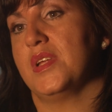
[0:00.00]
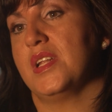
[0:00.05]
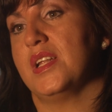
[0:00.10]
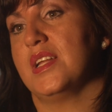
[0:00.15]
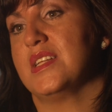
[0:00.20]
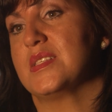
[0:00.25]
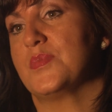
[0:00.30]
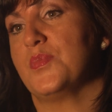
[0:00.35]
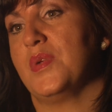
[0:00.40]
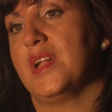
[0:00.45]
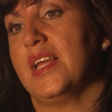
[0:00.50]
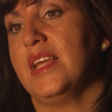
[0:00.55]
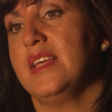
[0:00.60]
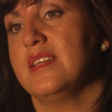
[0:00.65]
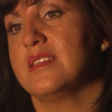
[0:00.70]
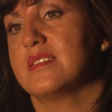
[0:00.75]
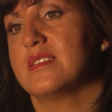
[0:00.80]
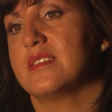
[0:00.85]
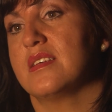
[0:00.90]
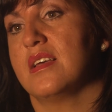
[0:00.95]
Midlands
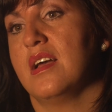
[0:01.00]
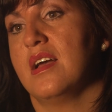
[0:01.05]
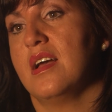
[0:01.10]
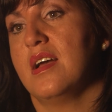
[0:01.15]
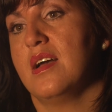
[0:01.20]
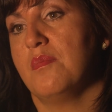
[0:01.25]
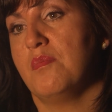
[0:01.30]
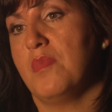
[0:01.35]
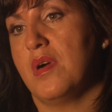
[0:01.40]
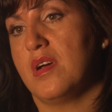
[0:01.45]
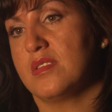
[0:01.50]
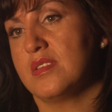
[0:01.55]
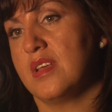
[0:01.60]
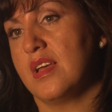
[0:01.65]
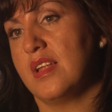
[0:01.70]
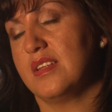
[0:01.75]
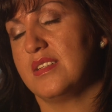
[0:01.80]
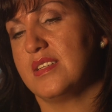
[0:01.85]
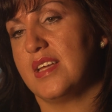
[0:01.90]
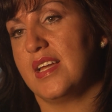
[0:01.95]
Police,
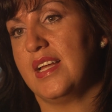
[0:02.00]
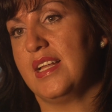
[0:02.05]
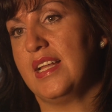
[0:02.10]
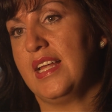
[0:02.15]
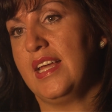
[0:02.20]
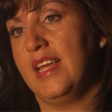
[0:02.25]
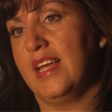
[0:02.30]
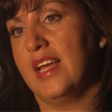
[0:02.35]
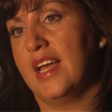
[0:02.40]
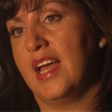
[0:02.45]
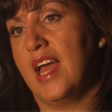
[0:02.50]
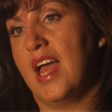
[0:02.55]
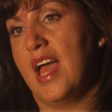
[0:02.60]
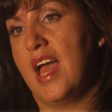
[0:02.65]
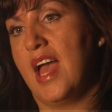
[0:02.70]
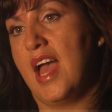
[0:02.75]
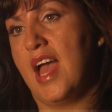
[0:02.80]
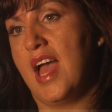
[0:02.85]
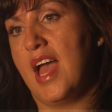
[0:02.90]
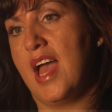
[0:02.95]
Marcella Daly,
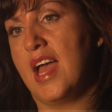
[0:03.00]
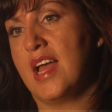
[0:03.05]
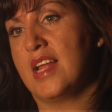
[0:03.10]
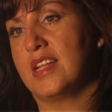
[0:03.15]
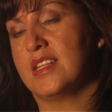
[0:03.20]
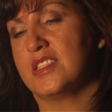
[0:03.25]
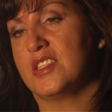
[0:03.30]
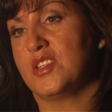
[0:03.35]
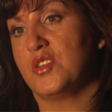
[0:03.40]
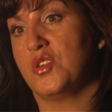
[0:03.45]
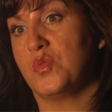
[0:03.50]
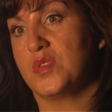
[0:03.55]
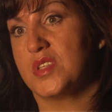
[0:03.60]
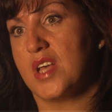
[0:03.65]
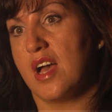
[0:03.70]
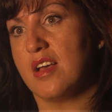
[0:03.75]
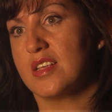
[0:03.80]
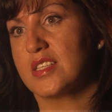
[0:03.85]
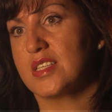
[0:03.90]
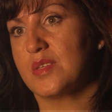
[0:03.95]
and she was
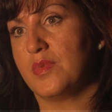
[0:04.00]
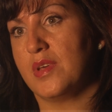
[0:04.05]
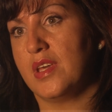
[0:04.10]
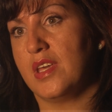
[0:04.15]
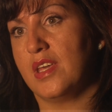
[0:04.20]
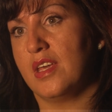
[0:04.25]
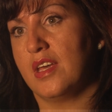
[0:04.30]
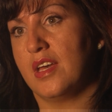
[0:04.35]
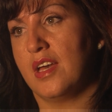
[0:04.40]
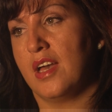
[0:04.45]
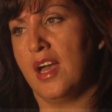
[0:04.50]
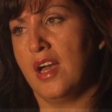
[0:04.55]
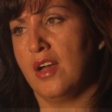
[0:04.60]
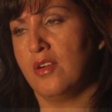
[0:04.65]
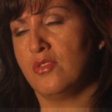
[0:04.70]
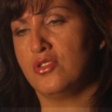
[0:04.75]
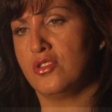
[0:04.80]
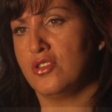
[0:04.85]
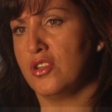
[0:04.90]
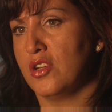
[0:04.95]
asking me,
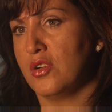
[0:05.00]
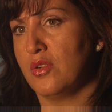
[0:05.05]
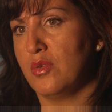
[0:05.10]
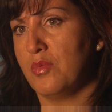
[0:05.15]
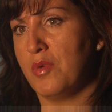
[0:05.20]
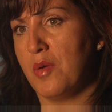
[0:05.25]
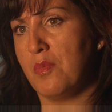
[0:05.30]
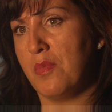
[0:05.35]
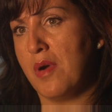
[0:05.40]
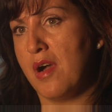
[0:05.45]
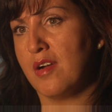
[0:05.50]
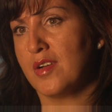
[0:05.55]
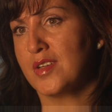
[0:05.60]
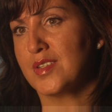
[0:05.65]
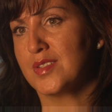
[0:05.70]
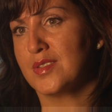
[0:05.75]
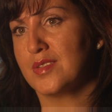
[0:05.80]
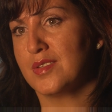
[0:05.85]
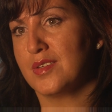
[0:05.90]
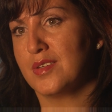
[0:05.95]
how do you know about
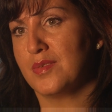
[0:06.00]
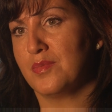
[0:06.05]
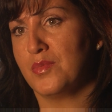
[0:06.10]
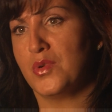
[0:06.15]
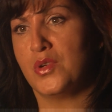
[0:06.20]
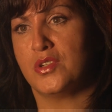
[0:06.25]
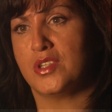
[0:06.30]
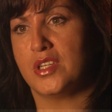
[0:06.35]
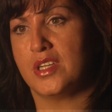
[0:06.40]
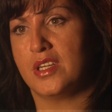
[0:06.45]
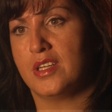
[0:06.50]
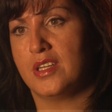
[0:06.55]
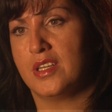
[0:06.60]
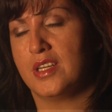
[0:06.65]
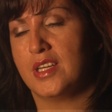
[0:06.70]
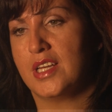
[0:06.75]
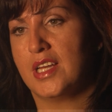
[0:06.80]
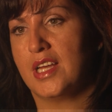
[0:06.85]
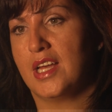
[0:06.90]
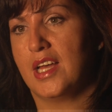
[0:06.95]
Mark's murder?
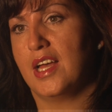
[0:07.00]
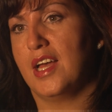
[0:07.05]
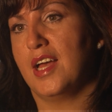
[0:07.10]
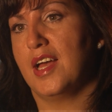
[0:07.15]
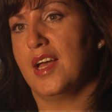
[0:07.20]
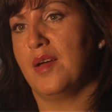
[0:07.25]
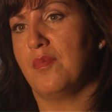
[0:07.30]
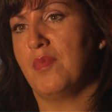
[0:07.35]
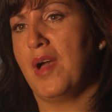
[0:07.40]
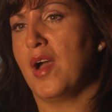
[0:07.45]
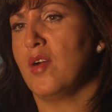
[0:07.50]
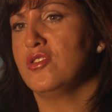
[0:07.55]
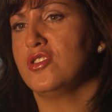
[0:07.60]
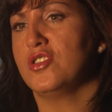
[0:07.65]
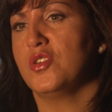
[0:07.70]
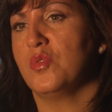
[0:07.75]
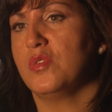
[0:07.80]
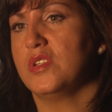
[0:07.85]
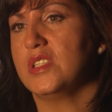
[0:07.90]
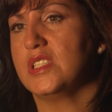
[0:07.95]
How do
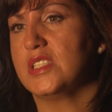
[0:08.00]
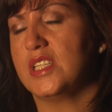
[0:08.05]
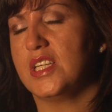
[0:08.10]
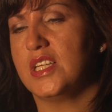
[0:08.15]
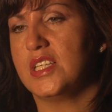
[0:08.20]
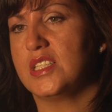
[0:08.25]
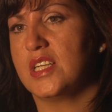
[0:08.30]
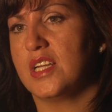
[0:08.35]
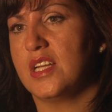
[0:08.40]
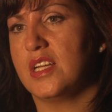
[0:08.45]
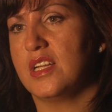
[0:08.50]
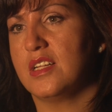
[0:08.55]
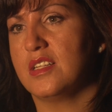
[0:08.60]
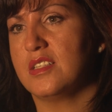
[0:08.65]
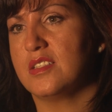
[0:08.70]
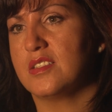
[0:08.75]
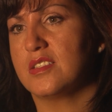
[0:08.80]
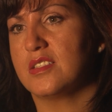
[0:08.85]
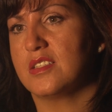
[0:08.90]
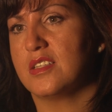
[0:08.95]
you know all these
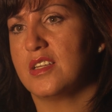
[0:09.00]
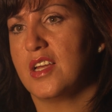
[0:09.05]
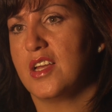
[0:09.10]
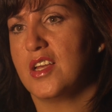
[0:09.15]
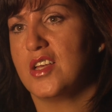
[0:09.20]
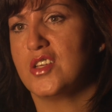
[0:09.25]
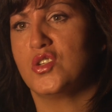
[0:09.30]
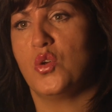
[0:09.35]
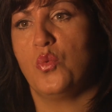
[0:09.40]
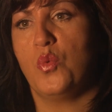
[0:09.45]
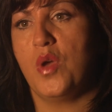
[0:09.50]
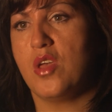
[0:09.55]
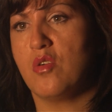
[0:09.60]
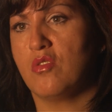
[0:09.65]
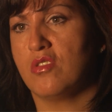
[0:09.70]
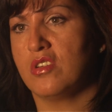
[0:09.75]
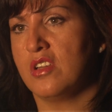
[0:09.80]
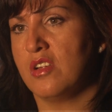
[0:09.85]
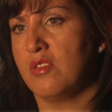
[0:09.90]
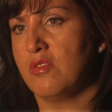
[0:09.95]
details? There's no way you
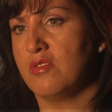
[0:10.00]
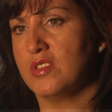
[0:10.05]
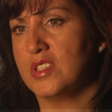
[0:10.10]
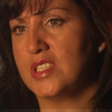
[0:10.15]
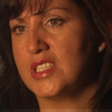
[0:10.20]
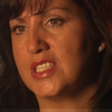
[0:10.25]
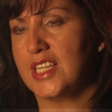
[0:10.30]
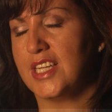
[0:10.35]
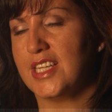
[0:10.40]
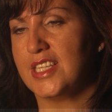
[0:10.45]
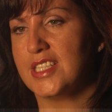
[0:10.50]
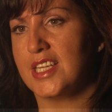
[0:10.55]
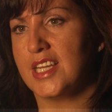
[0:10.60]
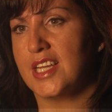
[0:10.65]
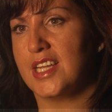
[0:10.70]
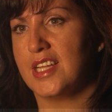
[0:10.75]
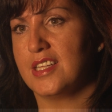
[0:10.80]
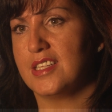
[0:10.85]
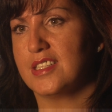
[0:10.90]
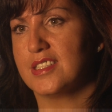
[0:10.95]
could know all these
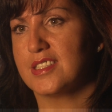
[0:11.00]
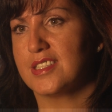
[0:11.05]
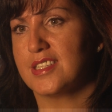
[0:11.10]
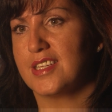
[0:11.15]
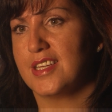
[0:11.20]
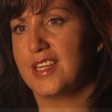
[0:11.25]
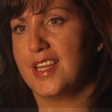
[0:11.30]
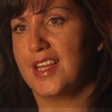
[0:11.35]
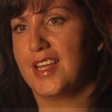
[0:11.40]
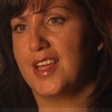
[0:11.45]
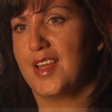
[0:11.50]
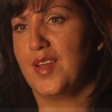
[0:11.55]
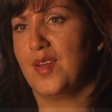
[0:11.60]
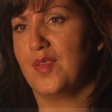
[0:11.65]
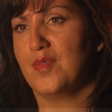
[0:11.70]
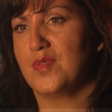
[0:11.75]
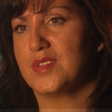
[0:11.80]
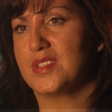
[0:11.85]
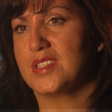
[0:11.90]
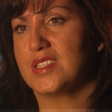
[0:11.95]
details.
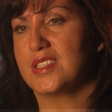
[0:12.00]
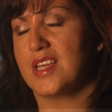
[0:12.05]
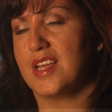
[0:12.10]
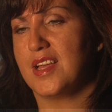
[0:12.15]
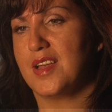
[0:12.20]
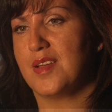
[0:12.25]
It was,